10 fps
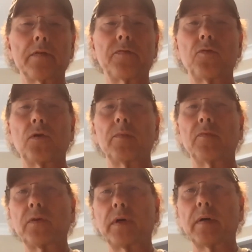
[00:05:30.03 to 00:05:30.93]
the form
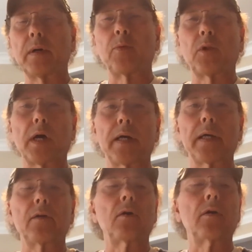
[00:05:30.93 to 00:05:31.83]
for
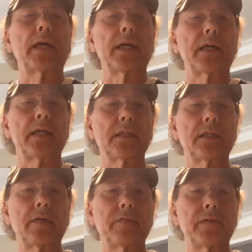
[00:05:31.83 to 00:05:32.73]
applying and all that kind of
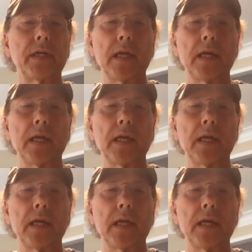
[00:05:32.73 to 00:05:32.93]
stuff. And